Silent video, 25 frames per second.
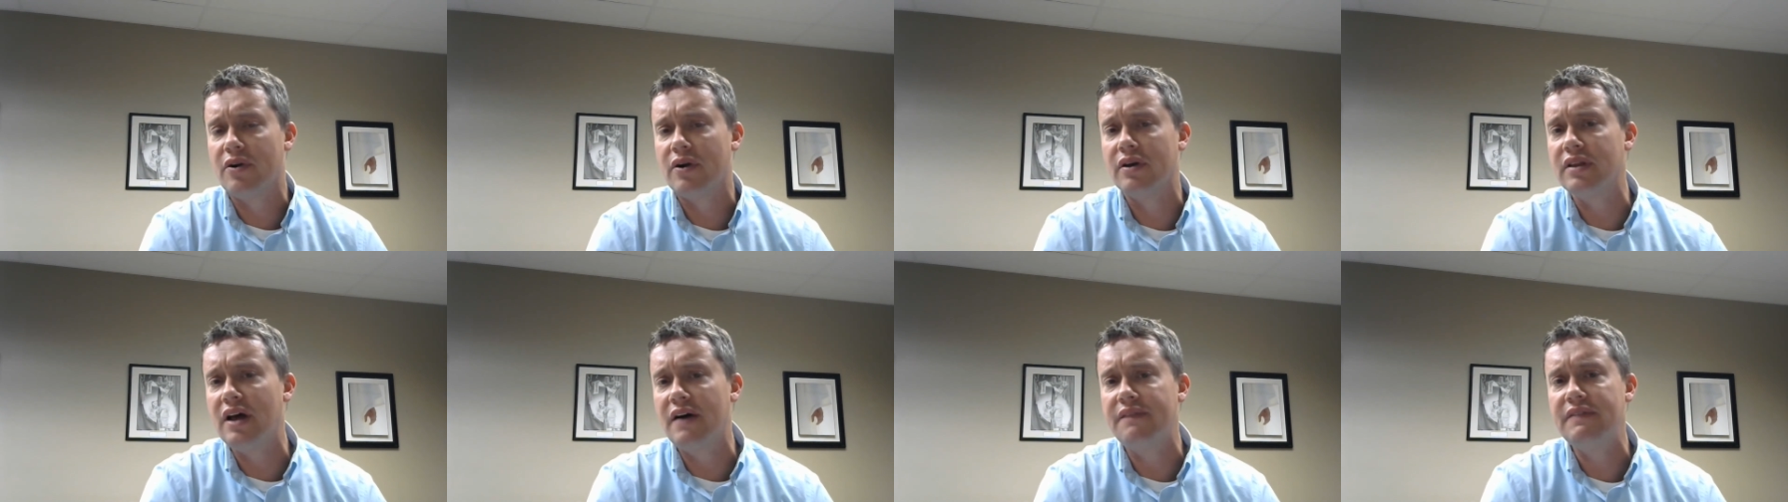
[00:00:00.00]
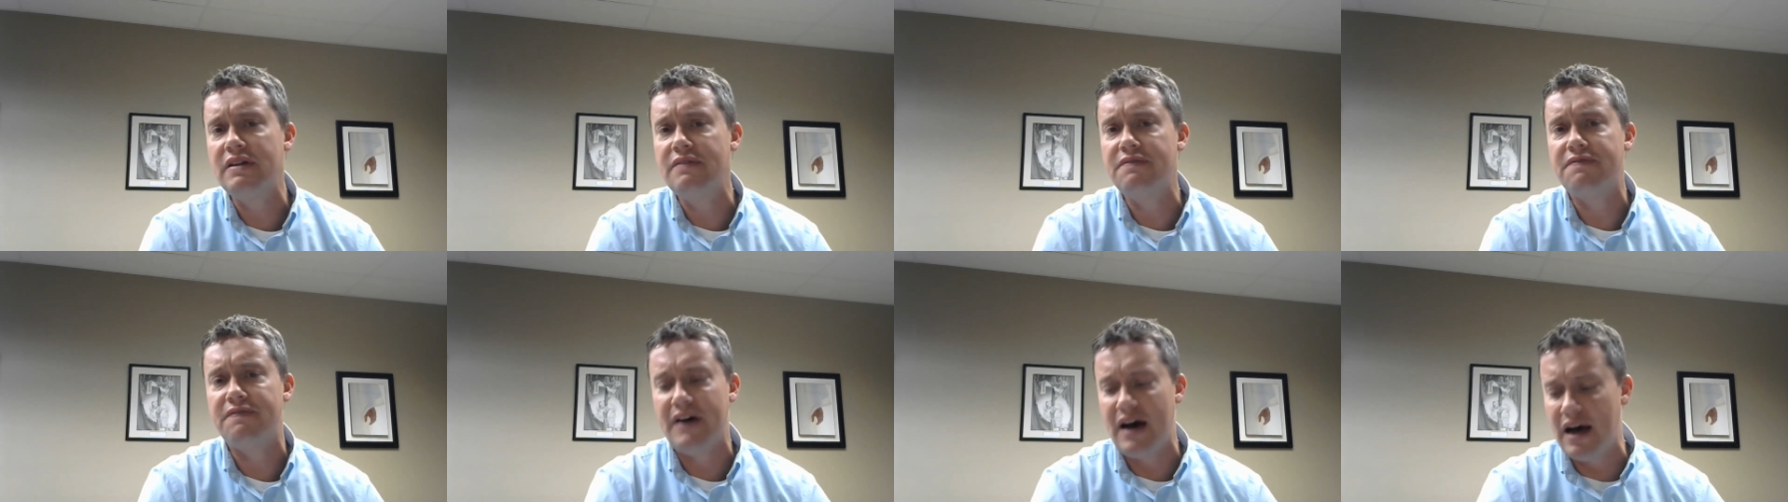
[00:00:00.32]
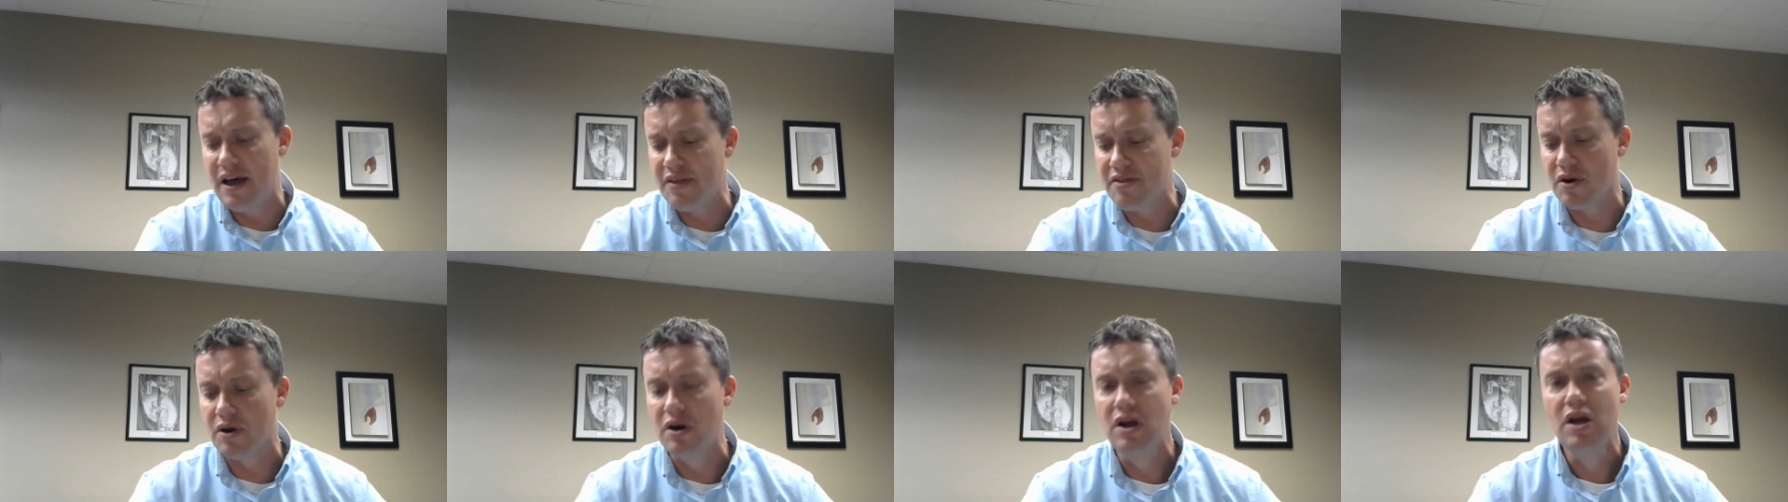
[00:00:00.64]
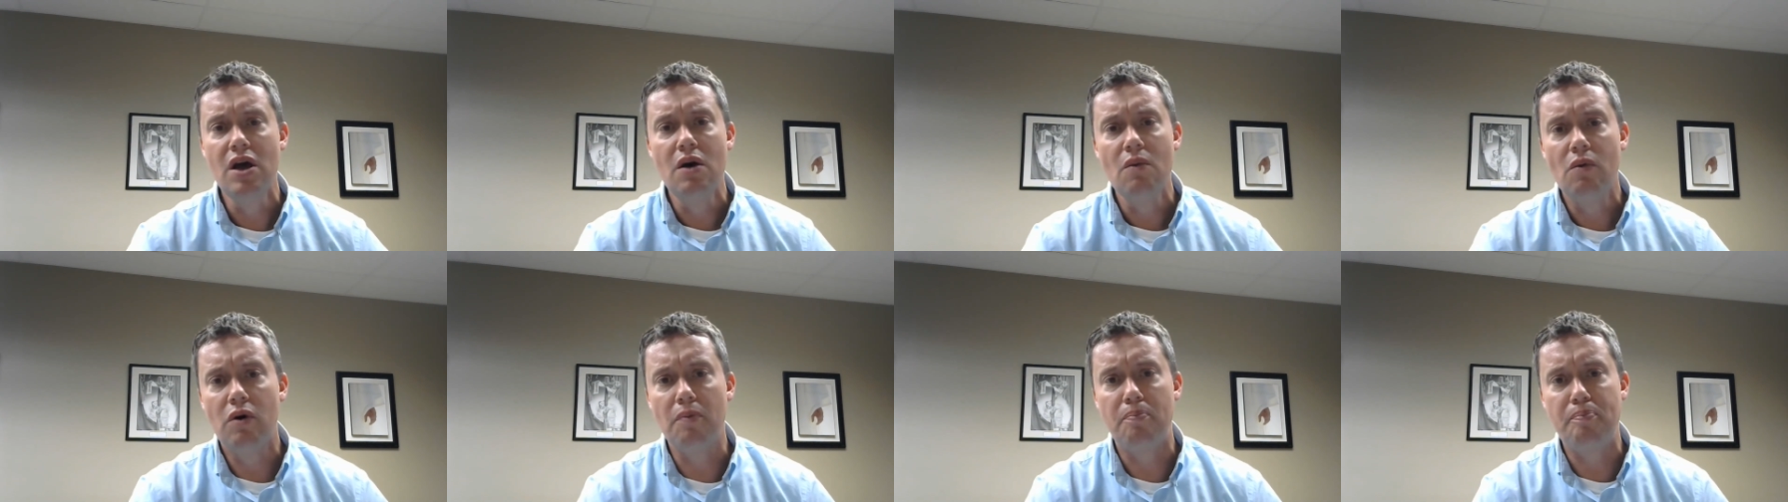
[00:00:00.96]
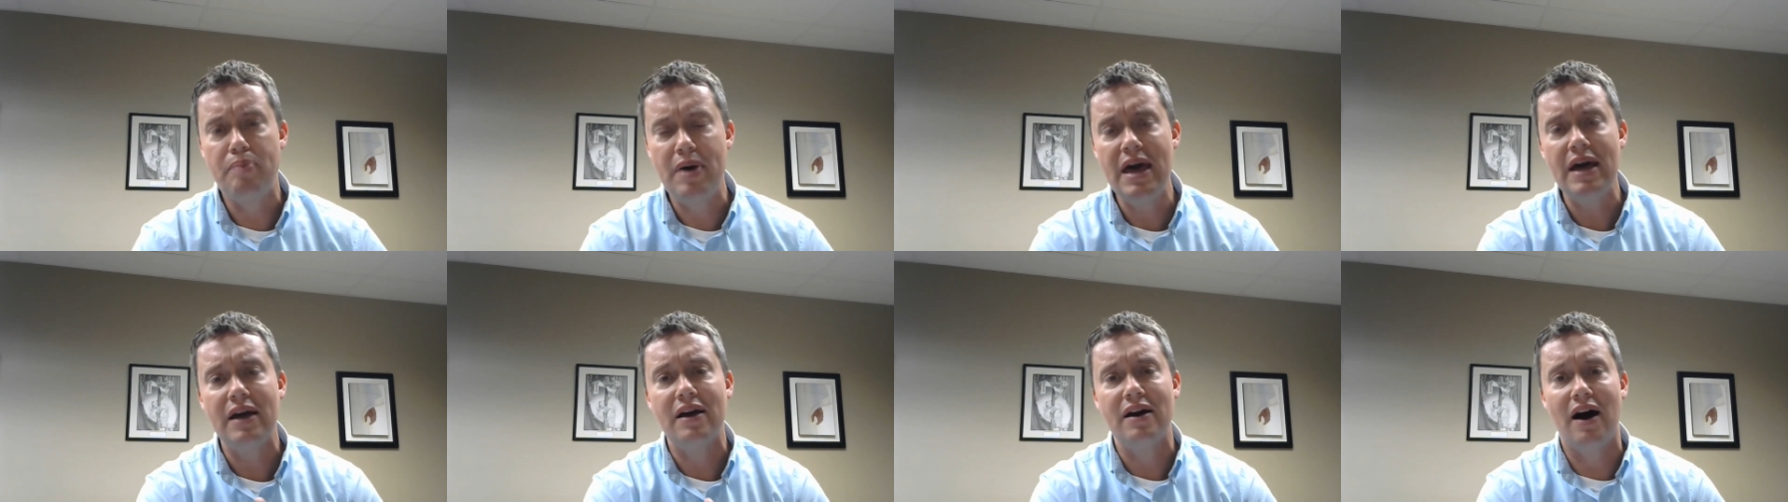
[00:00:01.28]
a loving father will
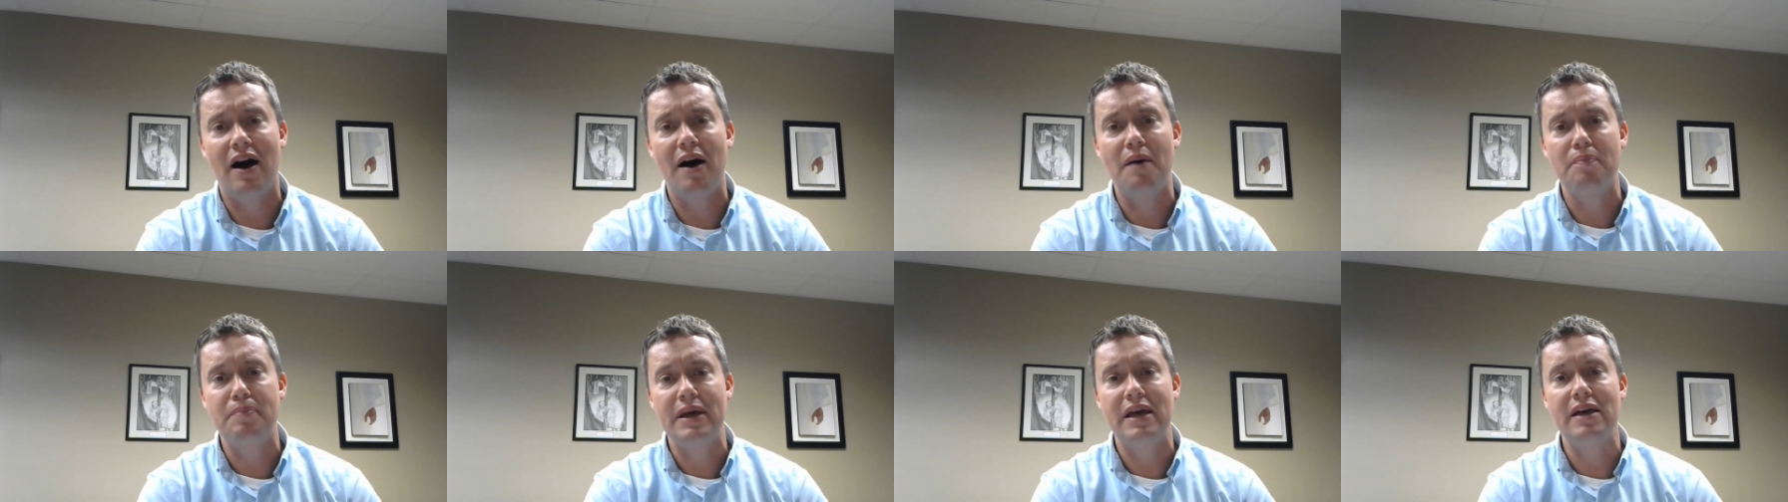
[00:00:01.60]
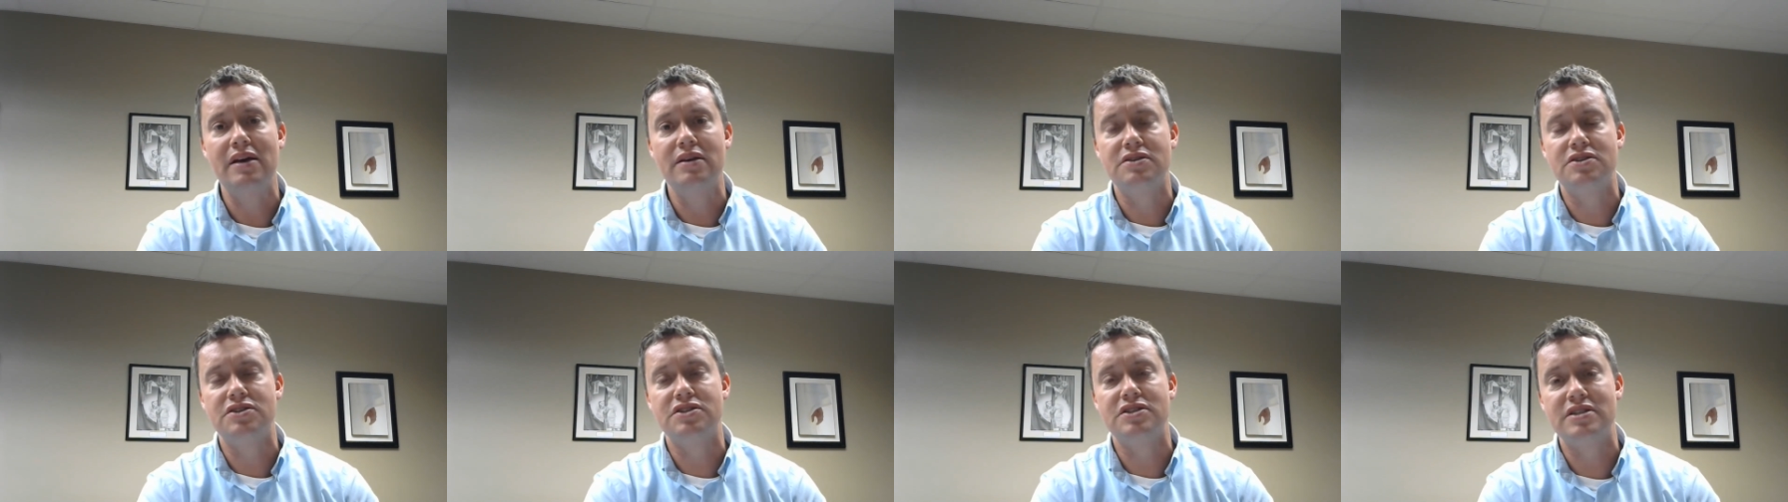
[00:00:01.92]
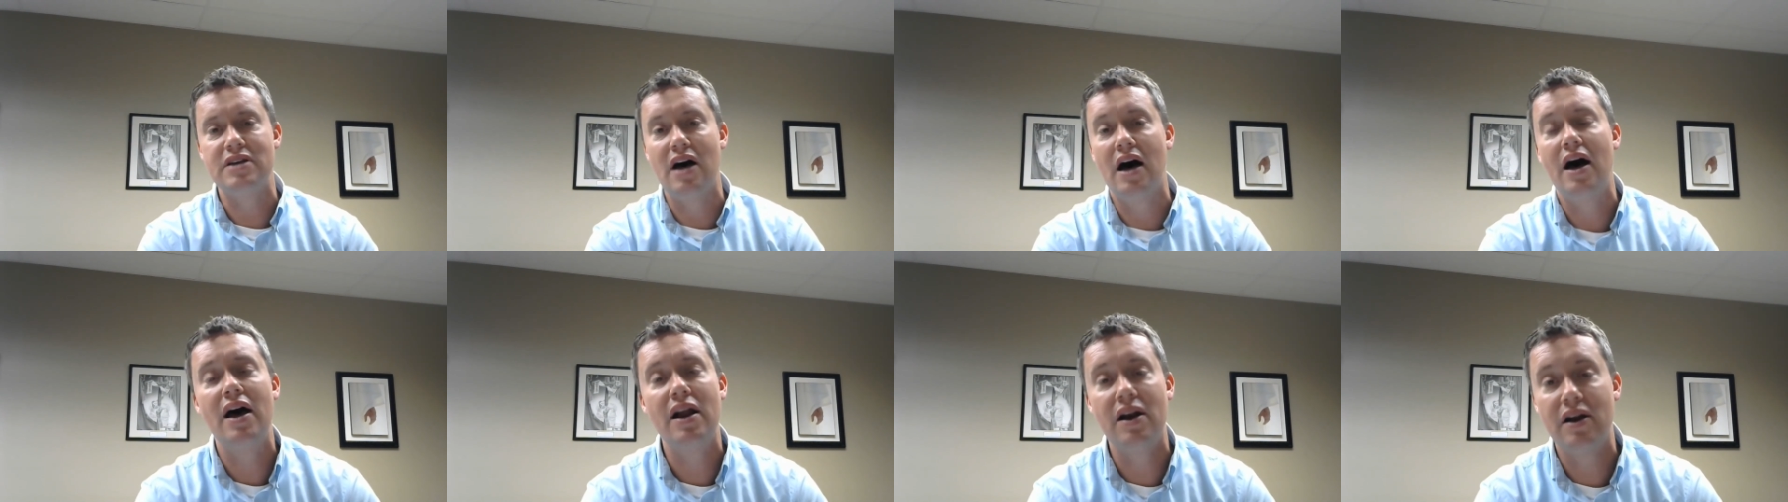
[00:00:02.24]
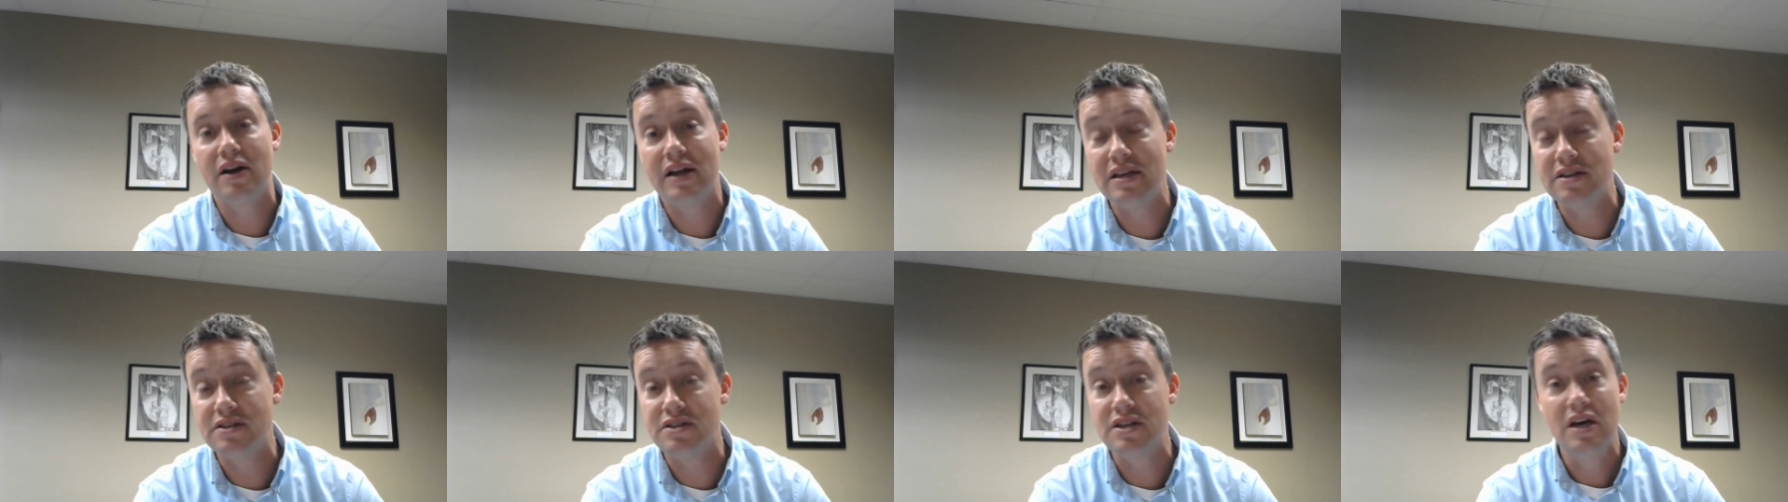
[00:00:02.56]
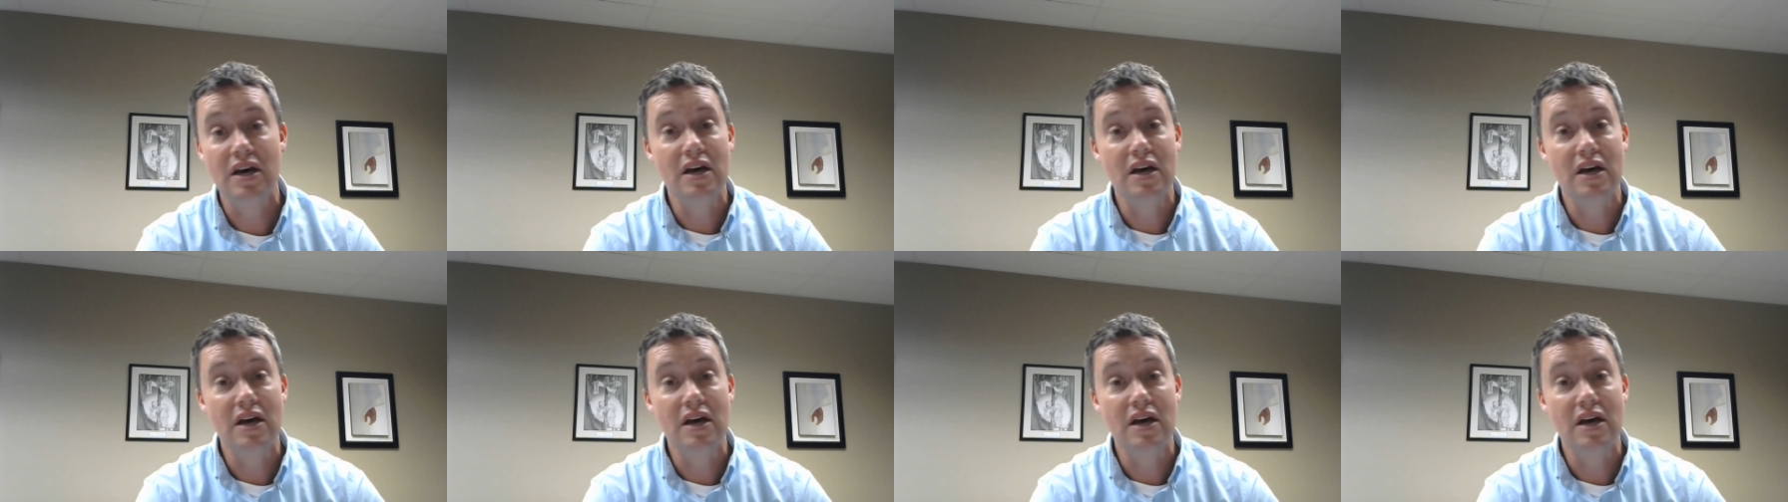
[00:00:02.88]
pick up his son, his,